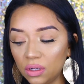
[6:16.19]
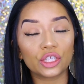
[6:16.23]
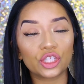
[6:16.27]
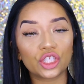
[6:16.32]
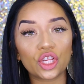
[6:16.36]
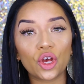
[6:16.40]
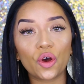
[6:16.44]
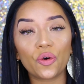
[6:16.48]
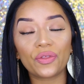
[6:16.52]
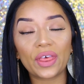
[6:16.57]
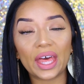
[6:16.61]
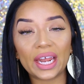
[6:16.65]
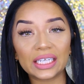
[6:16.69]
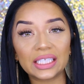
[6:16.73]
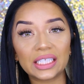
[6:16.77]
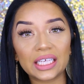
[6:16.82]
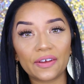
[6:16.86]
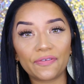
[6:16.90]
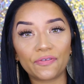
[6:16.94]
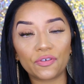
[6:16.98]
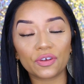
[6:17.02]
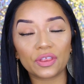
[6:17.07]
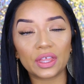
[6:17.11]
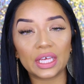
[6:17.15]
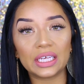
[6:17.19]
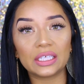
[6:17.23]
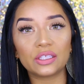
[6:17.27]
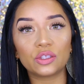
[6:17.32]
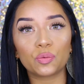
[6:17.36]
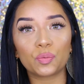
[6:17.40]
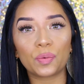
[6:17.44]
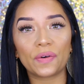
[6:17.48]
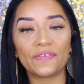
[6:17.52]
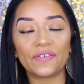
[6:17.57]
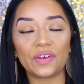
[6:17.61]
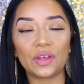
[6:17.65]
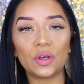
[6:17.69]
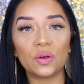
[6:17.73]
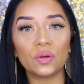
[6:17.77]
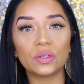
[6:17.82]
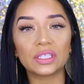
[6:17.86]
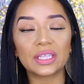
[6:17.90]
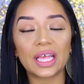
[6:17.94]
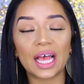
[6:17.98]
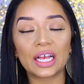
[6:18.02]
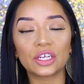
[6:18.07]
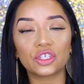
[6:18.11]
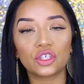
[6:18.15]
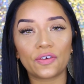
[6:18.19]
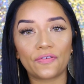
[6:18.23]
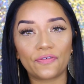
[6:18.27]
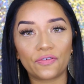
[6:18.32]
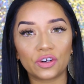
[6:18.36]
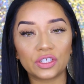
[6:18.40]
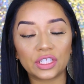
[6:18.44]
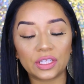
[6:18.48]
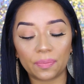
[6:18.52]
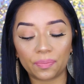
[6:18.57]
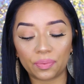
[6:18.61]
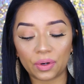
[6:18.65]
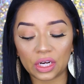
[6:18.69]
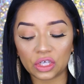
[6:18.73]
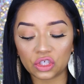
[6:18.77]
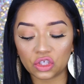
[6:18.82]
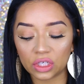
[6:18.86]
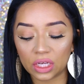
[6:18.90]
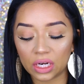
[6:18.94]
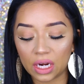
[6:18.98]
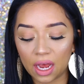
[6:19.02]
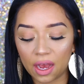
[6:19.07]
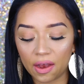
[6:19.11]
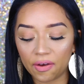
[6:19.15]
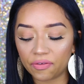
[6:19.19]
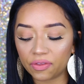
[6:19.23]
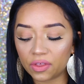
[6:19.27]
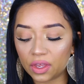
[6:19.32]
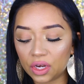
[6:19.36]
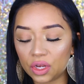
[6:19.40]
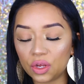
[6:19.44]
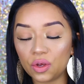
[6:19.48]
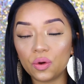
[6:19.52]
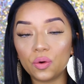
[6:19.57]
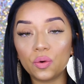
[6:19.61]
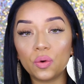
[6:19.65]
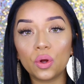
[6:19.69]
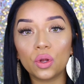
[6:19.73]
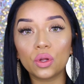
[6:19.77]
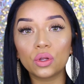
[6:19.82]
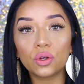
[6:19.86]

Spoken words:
So that is it for this review slash first impression of the new